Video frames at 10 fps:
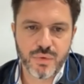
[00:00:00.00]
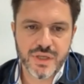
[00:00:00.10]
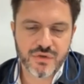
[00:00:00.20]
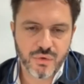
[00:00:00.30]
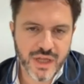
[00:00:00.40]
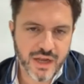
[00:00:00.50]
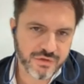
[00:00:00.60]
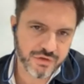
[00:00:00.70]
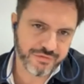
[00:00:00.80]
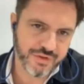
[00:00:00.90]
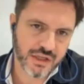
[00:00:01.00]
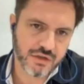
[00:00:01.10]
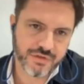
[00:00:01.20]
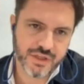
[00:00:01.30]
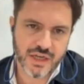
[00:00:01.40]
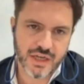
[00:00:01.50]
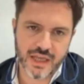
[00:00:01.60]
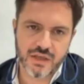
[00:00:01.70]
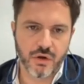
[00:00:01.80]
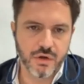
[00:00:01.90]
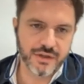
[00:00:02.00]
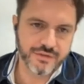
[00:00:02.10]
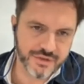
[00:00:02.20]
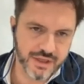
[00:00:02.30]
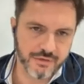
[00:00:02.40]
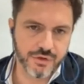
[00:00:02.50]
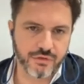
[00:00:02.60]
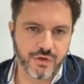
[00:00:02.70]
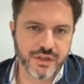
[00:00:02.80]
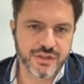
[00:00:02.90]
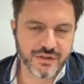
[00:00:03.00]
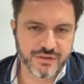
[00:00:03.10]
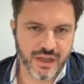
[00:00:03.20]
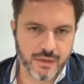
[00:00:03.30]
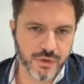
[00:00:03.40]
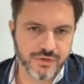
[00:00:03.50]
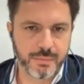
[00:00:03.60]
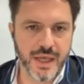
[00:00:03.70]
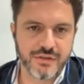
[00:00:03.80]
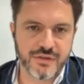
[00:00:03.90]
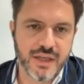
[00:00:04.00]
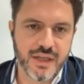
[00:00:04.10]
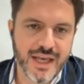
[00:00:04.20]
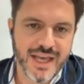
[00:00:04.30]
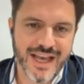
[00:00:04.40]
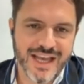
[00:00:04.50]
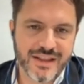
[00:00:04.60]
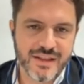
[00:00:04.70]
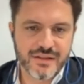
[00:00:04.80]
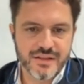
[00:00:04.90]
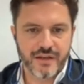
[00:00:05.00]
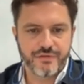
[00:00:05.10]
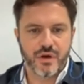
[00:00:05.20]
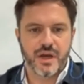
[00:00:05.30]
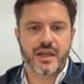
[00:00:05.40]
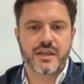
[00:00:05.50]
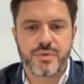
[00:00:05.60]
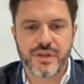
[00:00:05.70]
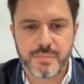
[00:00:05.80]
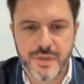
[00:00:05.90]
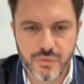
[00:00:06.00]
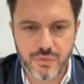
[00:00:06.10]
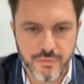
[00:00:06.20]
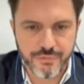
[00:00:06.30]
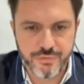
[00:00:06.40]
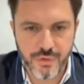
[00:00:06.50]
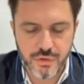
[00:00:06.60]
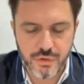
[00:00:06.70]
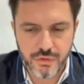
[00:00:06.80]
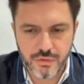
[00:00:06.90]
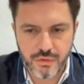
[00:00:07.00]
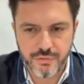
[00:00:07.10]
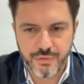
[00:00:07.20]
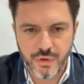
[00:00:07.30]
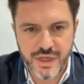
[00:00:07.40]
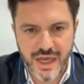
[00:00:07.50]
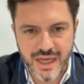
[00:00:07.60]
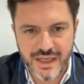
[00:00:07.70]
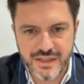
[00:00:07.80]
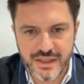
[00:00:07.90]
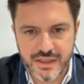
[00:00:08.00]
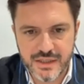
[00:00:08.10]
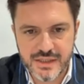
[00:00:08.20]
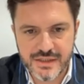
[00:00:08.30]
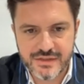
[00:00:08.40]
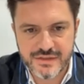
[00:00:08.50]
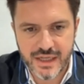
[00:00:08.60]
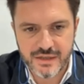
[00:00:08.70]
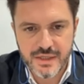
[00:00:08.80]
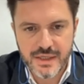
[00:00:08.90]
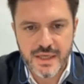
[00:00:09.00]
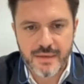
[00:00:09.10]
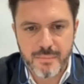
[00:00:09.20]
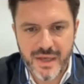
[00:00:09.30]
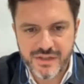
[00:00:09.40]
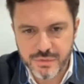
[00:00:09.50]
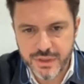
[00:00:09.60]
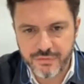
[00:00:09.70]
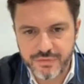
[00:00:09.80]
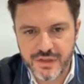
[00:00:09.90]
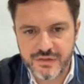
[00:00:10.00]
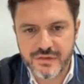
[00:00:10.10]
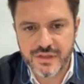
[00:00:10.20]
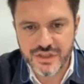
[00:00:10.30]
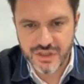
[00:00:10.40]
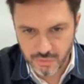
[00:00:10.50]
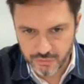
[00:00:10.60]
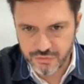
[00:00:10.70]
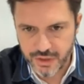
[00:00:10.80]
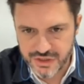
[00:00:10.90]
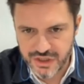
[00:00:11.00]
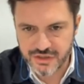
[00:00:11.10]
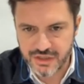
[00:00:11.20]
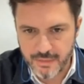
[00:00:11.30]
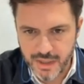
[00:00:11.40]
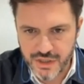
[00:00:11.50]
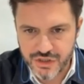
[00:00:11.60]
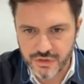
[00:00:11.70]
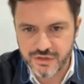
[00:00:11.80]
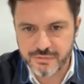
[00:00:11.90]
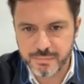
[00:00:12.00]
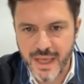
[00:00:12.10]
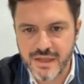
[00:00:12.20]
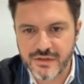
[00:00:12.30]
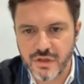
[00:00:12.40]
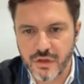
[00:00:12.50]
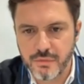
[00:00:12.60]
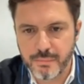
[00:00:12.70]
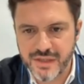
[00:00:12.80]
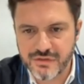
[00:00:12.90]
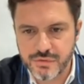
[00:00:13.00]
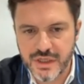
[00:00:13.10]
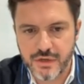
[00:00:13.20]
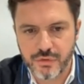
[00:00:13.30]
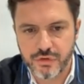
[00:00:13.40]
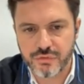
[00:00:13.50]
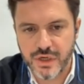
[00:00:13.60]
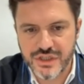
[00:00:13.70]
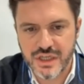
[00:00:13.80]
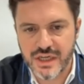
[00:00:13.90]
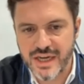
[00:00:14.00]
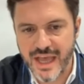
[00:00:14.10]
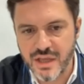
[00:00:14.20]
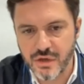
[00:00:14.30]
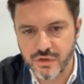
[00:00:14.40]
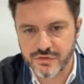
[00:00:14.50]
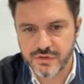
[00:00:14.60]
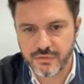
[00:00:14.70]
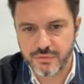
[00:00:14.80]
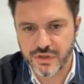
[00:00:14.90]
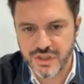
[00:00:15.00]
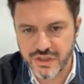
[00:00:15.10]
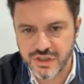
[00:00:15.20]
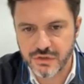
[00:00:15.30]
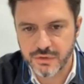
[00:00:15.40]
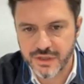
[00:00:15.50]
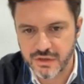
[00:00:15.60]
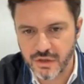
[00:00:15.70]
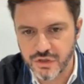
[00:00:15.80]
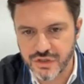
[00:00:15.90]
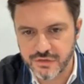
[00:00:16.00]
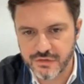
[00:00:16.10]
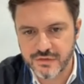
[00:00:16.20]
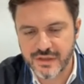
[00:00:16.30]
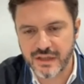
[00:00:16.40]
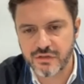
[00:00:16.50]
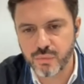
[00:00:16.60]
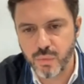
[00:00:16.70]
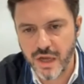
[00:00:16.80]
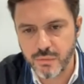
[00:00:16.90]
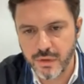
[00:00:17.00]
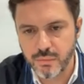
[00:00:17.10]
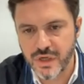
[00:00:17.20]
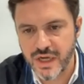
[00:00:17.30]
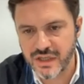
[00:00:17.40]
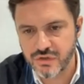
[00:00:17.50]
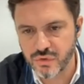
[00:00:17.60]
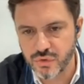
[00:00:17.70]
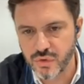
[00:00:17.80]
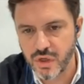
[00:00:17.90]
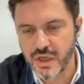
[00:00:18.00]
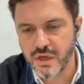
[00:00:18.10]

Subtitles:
we don't have to think of it like only sovereignty in cyberspace. And therefore, it brings me to the third idea, is that mastery of this digital strategic dimension is based on the mastery of the strategic layers of the digital technologies. That's why we would like to